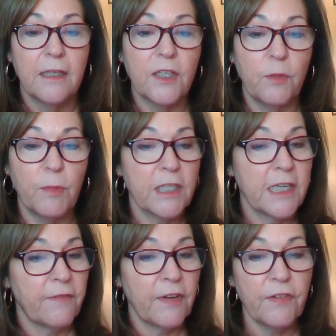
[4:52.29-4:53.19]
So you
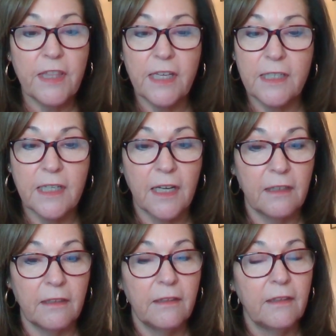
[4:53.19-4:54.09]
must have everything
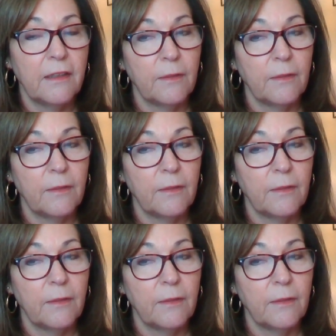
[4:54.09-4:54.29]
done,